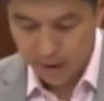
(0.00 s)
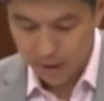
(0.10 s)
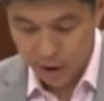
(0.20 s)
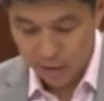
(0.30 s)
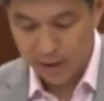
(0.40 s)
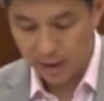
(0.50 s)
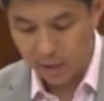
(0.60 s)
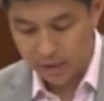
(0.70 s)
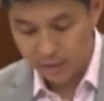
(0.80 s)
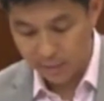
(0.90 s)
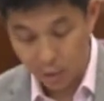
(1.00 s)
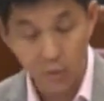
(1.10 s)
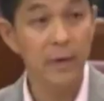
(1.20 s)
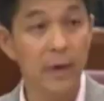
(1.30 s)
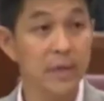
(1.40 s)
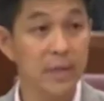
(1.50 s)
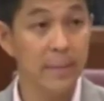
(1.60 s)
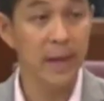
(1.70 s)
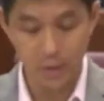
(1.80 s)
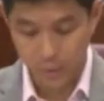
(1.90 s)
achieving inclusive growth and
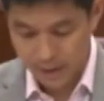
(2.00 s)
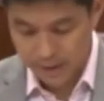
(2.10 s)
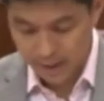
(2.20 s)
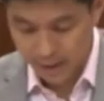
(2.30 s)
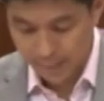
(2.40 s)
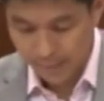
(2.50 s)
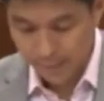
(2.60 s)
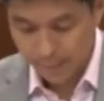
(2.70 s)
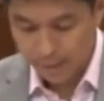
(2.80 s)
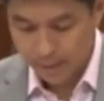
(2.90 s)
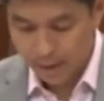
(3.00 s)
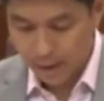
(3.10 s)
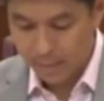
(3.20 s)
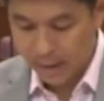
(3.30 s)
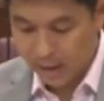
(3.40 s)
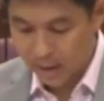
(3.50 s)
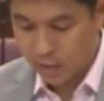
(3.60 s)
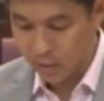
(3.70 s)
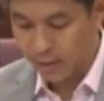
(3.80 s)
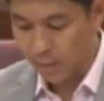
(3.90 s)
retirement adequacy, and making
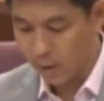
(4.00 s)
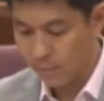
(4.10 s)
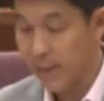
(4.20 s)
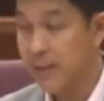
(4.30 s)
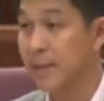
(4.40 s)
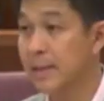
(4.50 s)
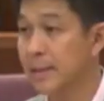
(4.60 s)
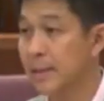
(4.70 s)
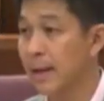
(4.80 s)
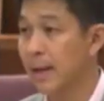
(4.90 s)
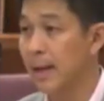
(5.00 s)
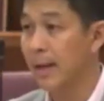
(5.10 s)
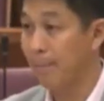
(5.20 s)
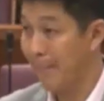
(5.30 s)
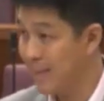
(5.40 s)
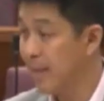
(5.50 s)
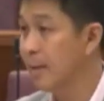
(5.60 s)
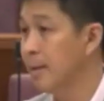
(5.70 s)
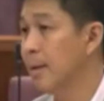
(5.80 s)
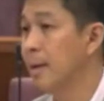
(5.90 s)
sure that workplaces get better
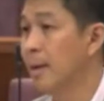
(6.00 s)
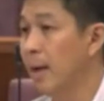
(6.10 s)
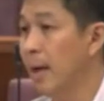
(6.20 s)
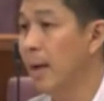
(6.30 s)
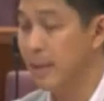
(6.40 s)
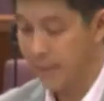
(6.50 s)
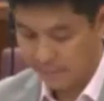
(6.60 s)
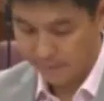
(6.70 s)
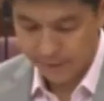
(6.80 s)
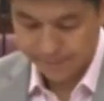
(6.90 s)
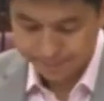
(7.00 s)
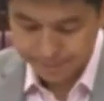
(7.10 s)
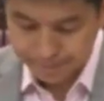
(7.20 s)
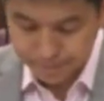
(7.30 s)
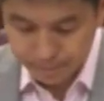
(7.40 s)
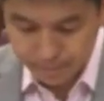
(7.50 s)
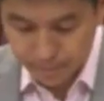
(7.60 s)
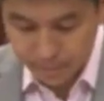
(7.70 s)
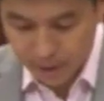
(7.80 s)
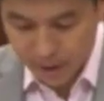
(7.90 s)
and are safer.
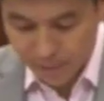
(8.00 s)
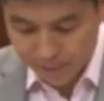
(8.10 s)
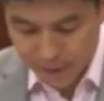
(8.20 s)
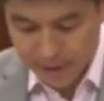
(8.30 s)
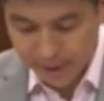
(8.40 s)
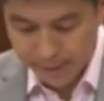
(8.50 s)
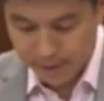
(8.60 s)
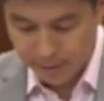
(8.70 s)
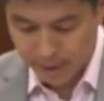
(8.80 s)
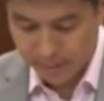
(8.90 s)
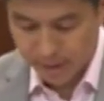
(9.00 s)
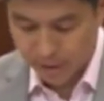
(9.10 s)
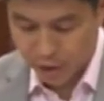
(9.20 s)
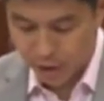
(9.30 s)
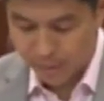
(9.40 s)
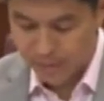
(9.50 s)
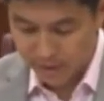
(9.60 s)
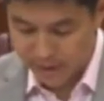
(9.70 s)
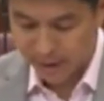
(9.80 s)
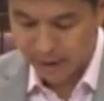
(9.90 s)
Firstly, creating better jobs,
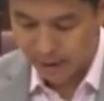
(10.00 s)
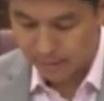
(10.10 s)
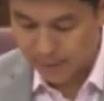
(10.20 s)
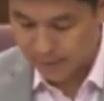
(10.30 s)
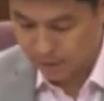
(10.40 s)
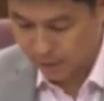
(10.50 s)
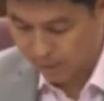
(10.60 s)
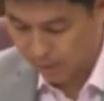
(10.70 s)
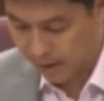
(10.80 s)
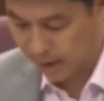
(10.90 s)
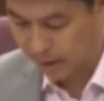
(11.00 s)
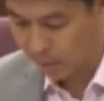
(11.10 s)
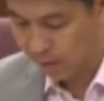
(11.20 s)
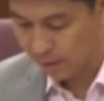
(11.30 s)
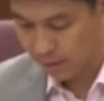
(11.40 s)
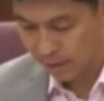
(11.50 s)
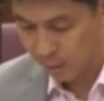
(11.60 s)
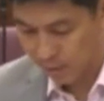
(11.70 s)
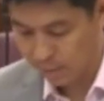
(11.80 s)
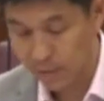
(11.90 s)
raising incomes through upgrading and work, uh, the
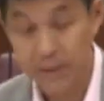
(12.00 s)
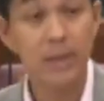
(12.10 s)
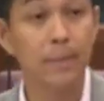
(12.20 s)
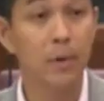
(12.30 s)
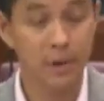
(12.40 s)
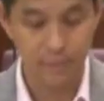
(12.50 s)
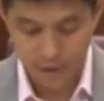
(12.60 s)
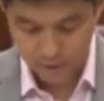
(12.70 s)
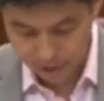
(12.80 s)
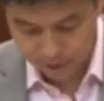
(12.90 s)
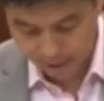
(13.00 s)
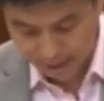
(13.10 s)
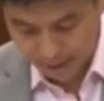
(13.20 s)
workforce and supporting restructuring.